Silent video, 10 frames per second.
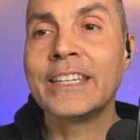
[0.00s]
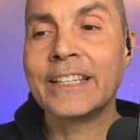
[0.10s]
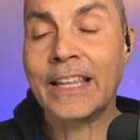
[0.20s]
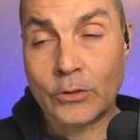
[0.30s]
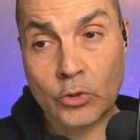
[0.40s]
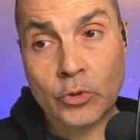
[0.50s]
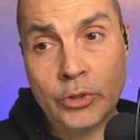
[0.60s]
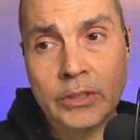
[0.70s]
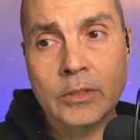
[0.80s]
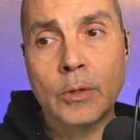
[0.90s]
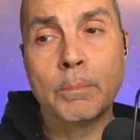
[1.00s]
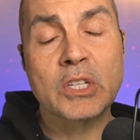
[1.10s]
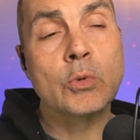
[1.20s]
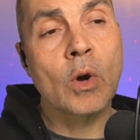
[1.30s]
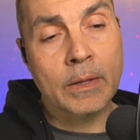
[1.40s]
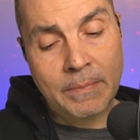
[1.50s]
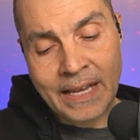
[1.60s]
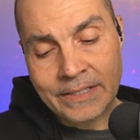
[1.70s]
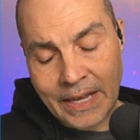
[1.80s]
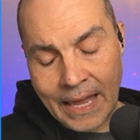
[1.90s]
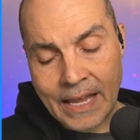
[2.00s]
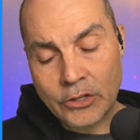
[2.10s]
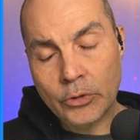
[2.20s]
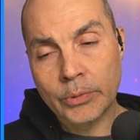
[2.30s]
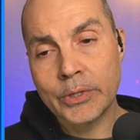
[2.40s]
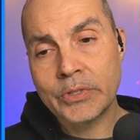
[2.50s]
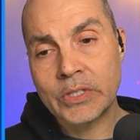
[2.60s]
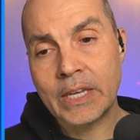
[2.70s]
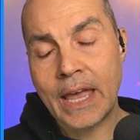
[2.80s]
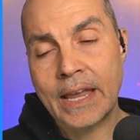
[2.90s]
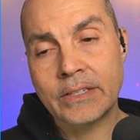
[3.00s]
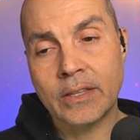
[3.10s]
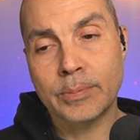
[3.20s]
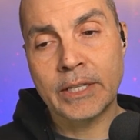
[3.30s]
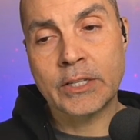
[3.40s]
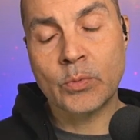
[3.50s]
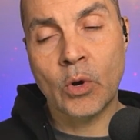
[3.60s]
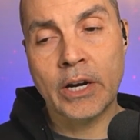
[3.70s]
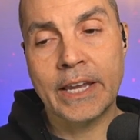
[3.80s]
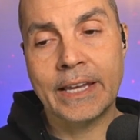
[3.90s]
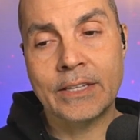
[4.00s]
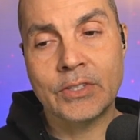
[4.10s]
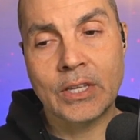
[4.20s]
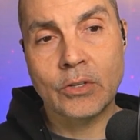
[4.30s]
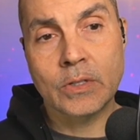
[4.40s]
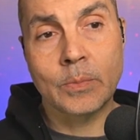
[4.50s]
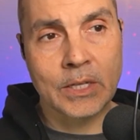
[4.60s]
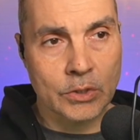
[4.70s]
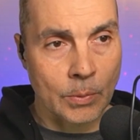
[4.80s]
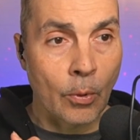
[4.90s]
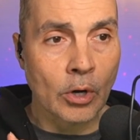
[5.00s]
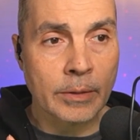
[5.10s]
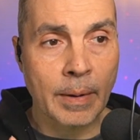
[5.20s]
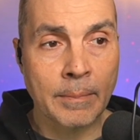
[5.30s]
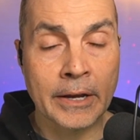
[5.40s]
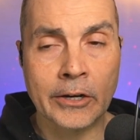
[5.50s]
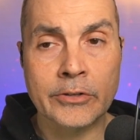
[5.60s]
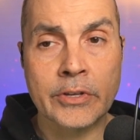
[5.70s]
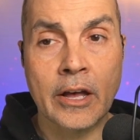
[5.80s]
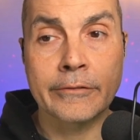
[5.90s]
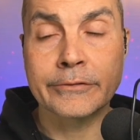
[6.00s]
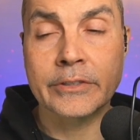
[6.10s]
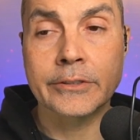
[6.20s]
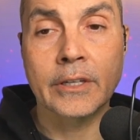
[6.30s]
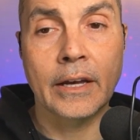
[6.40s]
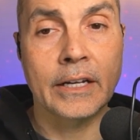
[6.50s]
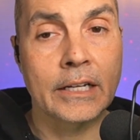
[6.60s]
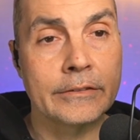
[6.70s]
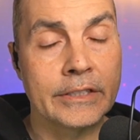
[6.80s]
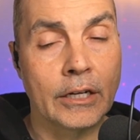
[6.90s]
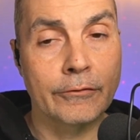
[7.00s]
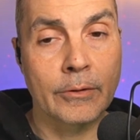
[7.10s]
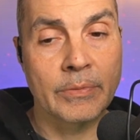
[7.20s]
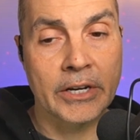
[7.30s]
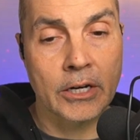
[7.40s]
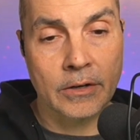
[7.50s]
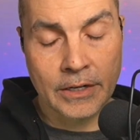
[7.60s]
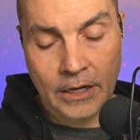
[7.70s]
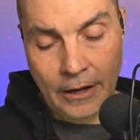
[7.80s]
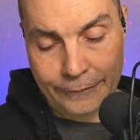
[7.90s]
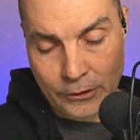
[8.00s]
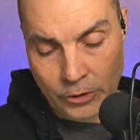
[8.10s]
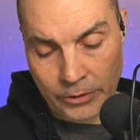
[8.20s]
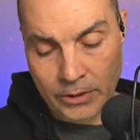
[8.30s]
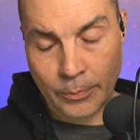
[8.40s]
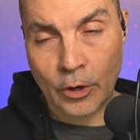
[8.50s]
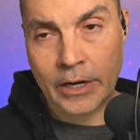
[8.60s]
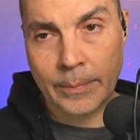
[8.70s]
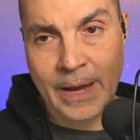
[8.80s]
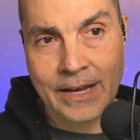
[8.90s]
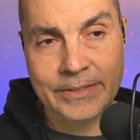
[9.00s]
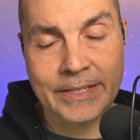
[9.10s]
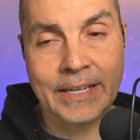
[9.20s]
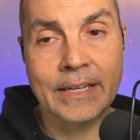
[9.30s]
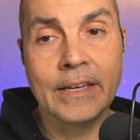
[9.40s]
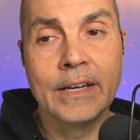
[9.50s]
That's true, but you want to maintain your root CA to the place where it continues to be supported by Microsoft, from their official support capacity,